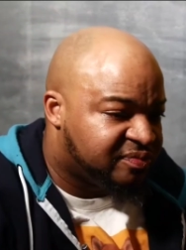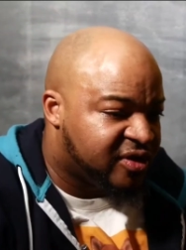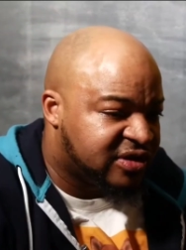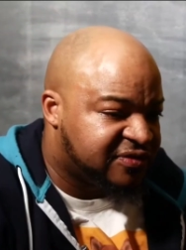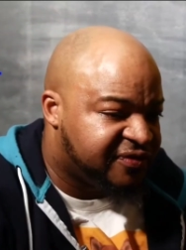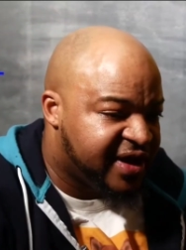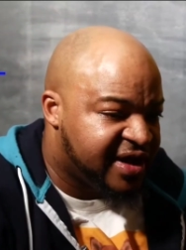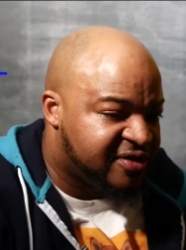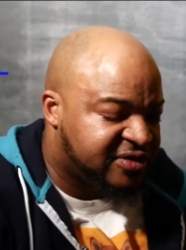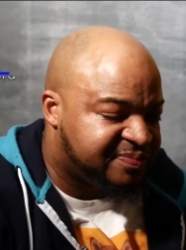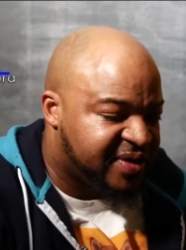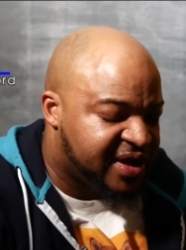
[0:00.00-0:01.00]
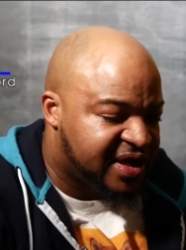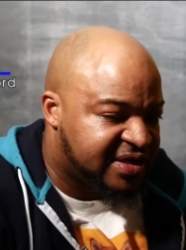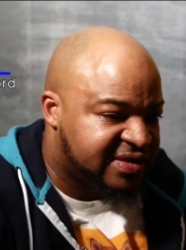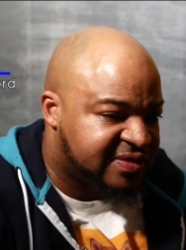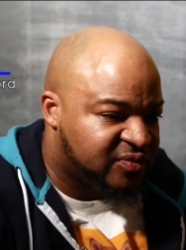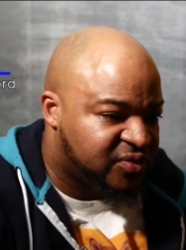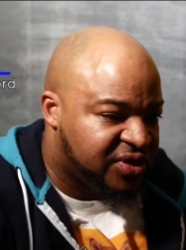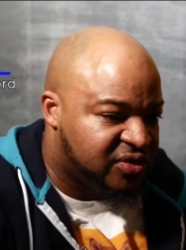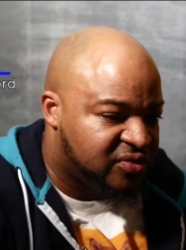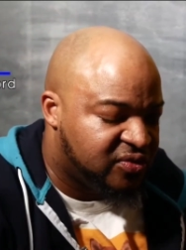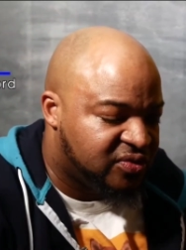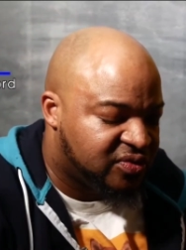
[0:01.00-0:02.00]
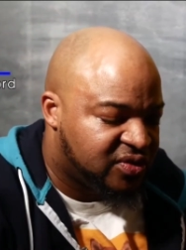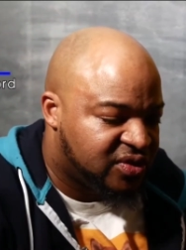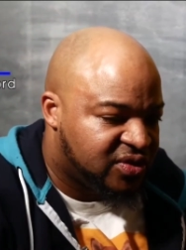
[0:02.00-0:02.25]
Perseverance means when you,